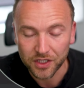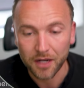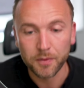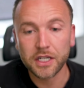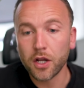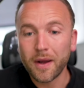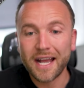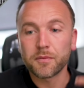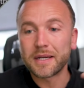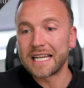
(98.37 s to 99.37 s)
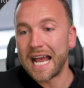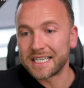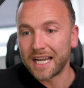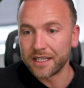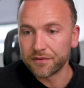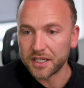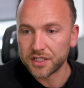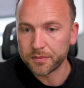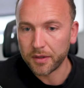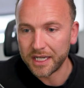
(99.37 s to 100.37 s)
Okay, we can go ahead and we can edit any of
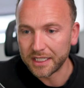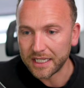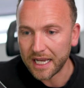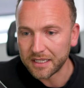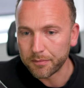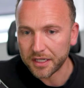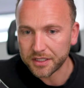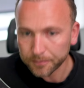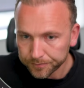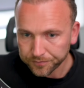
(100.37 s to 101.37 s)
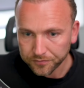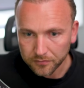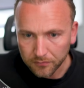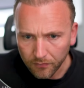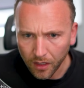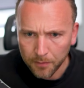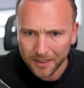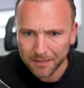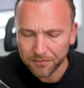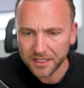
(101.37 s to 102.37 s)
this just by hitting the edit button. I'm going
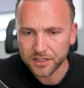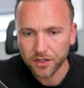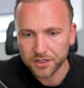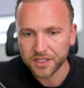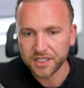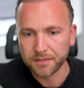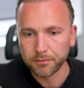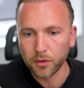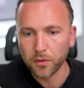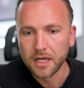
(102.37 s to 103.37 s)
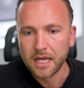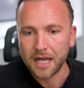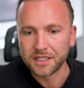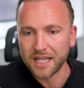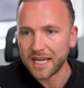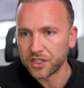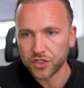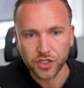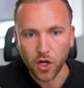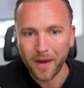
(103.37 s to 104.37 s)
to keep things nice and simple today and
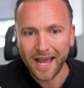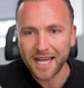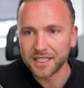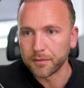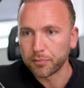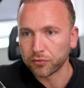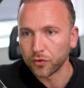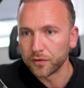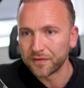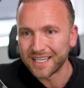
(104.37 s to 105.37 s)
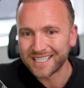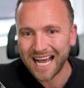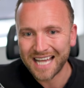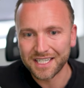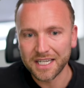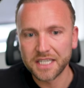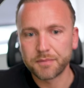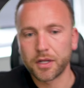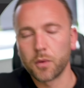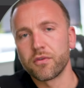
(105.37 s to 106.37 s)
just go ahead and approve this as it is.
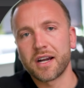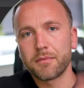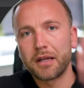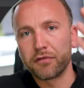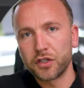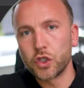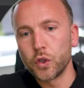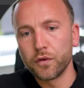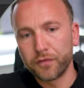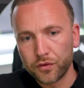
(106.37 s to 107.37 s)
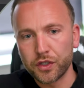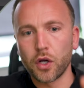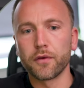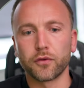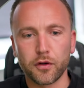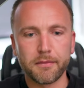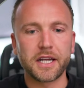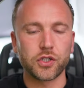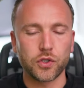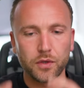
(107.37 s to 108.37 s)
But I would recommend for you to go through and
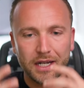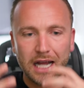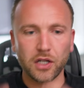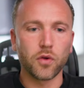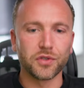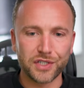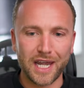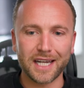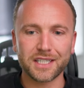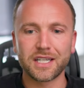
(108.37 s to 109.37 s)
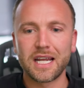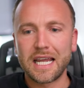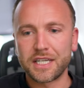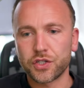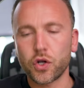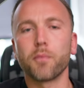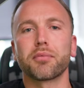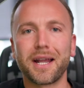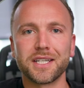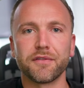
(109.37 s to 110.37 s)
make sure that that context is as
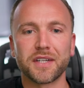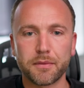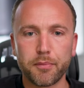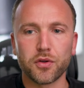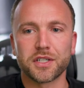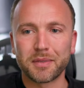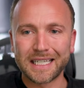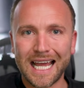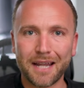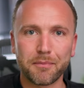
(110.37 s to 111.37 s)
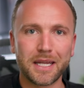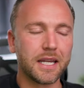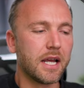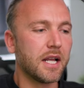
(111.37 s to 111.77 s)
comprehensive as it possibly can be.